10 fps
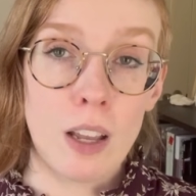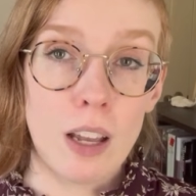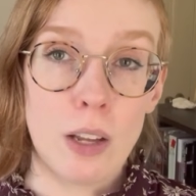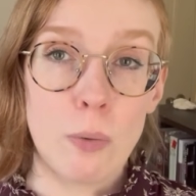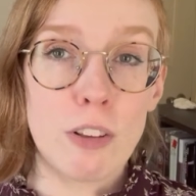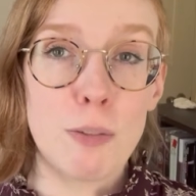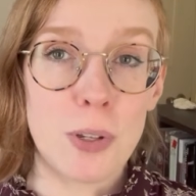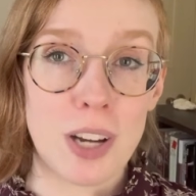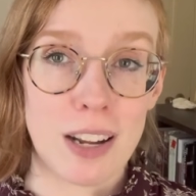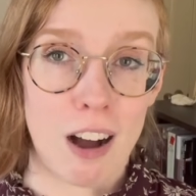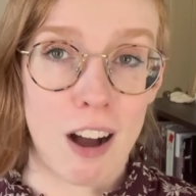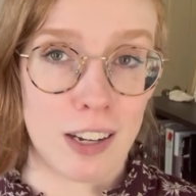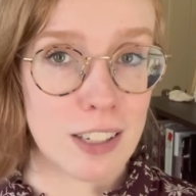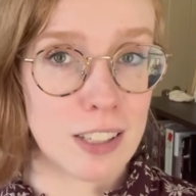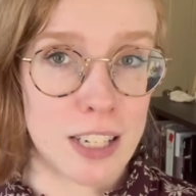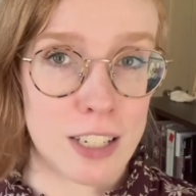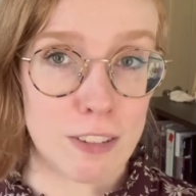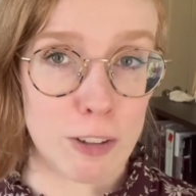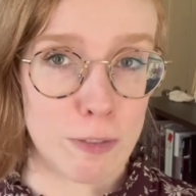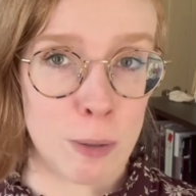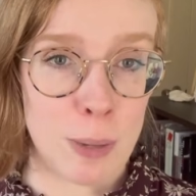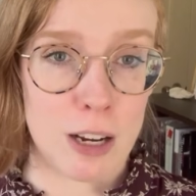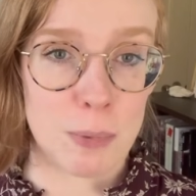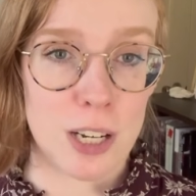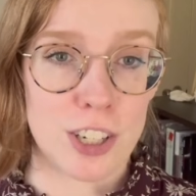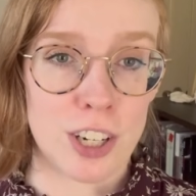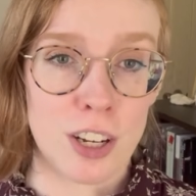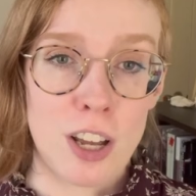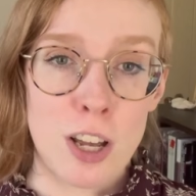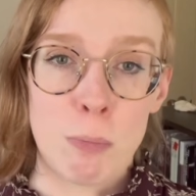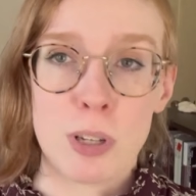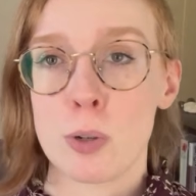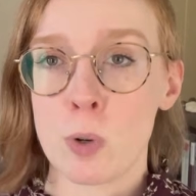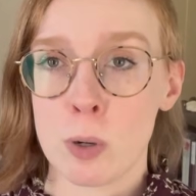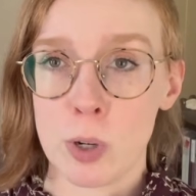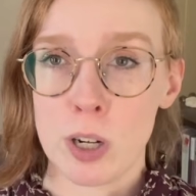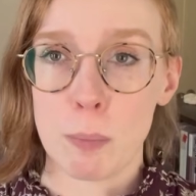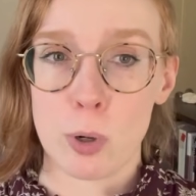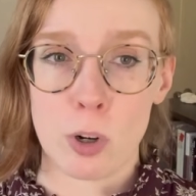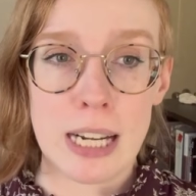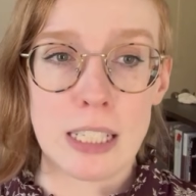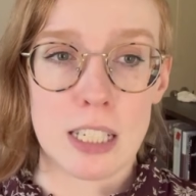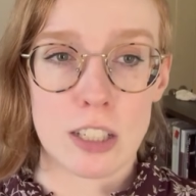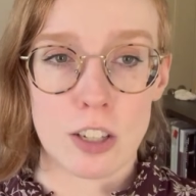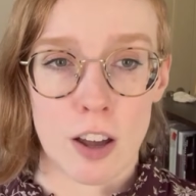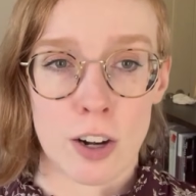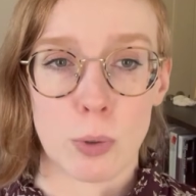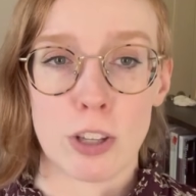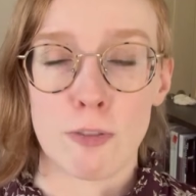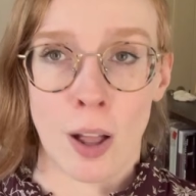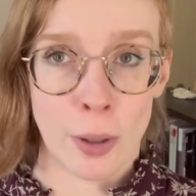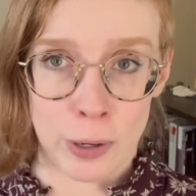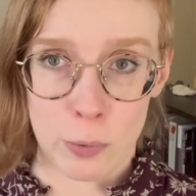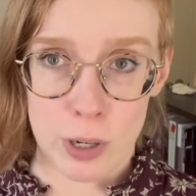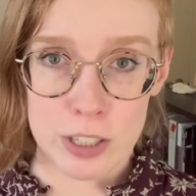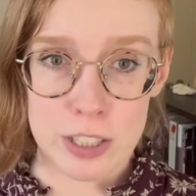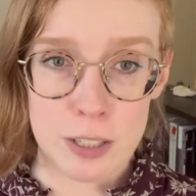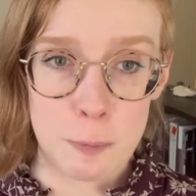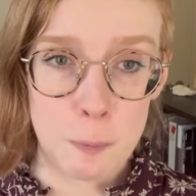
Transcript: In one of the most iconic scenes of the film adaptation, Mr. Wormwood berates his daughter with the following words.